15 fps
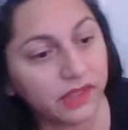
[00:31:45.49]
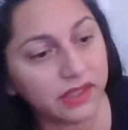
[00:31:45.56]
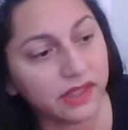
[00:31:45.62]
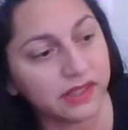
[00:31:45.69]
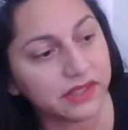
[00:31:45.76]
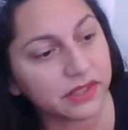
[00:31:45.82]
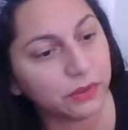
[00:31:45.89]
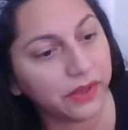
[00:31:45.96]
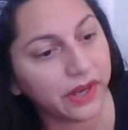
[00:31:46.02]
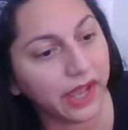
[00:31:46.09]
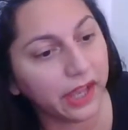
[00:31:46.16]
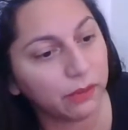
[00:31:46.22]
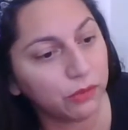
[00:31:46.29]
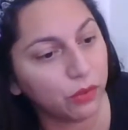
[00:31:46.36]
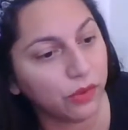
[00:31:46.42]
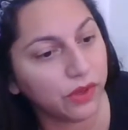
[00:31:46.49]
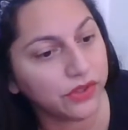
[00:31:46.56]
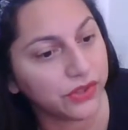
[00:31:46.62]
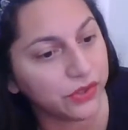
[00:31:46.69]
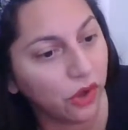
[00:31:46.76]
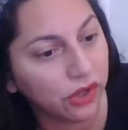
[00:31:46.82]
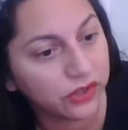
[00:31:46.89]
Let's see what animal
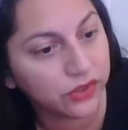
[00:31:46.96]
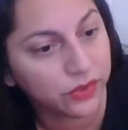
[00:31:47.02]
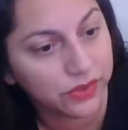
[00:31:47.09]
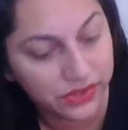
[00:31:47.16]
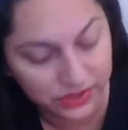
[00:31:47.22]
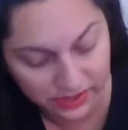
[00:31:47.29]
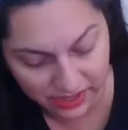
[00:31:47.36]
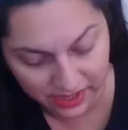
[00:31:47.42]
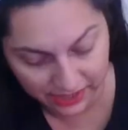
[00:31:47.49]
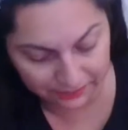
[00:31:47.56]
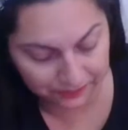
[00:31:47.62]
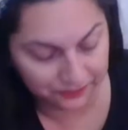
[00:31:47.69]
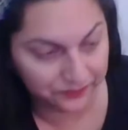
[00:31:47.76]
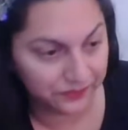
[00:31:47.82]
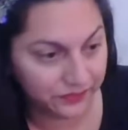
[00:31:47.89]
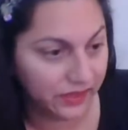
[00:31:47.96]
wants to talk to us today.